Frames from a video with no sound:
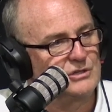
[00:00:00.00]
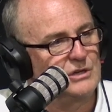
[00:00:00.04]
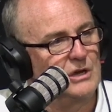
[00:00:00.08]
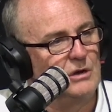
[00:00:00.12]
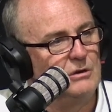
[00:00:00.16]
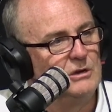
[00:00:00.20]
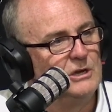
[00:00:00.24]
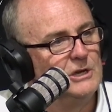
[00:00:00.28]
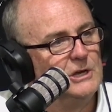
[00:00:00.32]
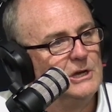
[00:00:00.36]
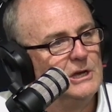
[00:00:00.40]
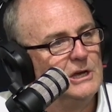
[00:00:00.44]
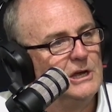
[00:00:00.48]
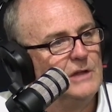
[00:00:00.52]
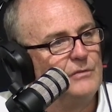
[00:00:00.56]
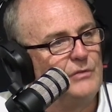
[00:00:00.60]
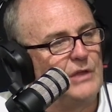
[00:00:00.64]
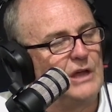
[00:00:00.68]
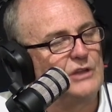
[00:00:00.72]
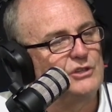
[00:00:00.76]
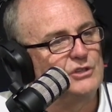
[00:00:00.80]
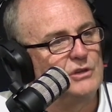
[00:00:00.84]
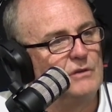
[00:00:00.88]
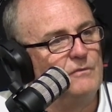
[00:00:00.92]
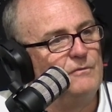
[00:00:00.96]
So
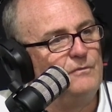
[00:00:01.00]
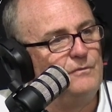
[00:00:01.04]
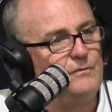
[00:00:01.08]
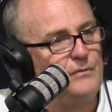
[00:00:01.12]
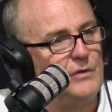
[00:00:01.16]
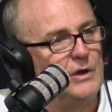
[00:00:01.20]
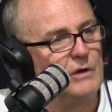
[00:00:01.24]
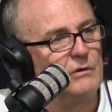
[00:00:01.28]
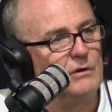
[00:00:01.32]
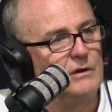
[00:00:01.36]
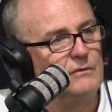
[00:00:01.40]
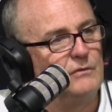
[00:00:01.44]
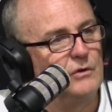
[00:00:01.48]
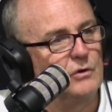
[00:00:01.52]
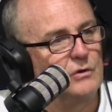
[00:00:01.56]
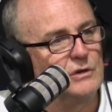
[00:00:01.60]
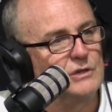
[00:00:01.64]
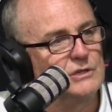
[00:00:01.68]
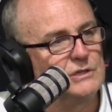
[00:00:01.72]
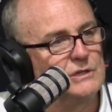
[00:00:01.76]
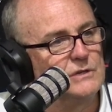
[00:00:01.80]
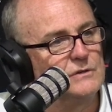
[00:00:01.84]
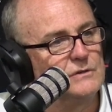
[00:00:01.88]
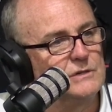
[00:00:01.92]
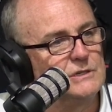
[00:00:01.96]
that's a very,
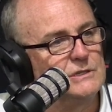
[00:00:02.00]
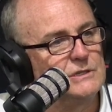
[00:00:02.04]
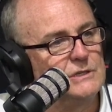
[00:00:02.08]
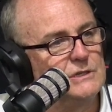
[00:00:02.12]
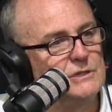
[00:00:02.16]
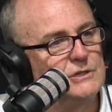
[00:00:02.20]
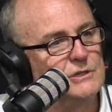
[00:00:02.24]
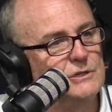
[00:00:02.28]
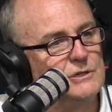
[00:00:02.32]
very serious